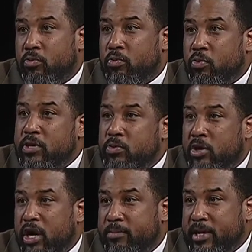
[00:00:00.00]
we will
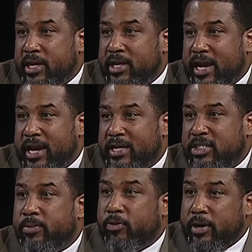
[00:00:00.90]
come in and
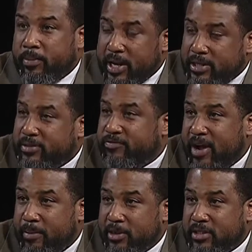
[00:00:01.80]
temporarily place
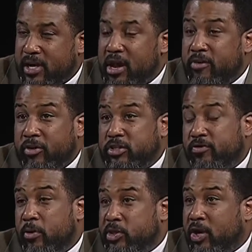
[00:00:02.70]
families. First of
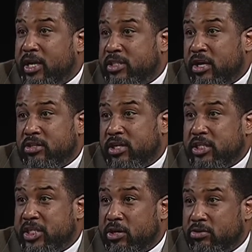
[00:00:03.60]
all, we try to exhaust our
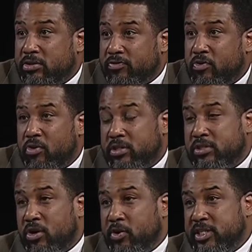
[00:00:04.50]
shelters. Of course,
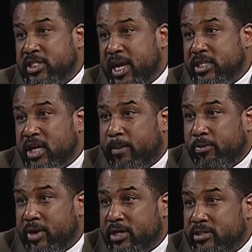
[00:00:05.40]
OETH
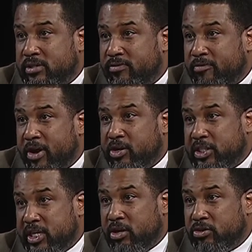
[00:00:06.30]
operates various
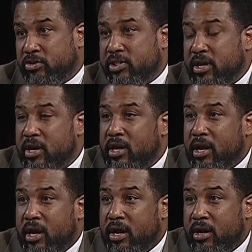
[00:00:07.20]
shelters
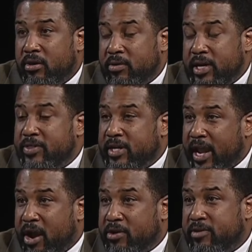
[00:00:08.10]
in the
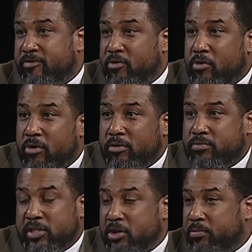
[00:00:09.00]
county for
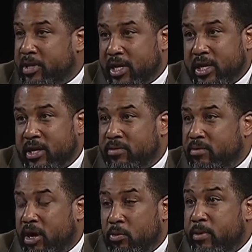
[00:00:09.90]
single men,
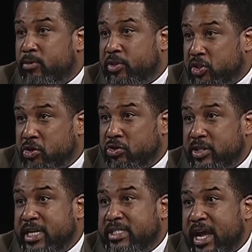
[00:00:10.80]
women with children,
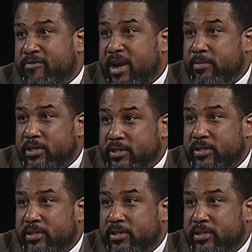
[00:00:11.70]
intact families.